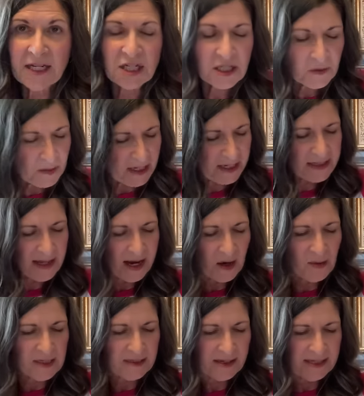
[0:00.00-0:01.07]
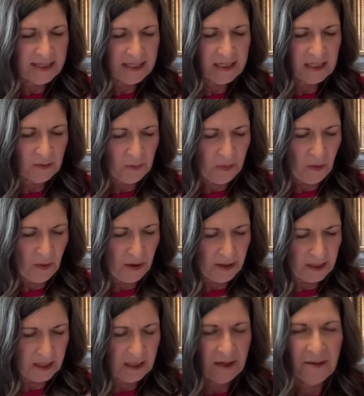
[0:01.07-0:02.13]
just because I always like to
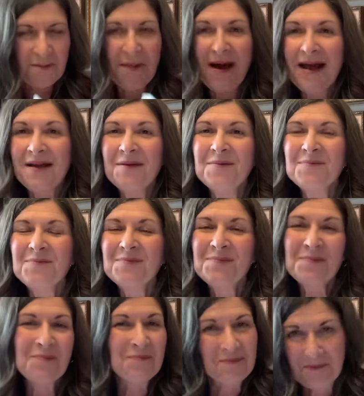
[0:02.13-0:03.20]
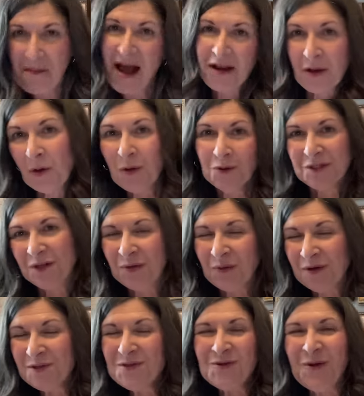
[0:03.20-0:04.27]
support my, my local
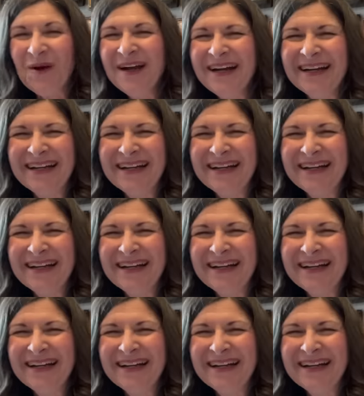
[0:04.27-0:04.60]
needlework store,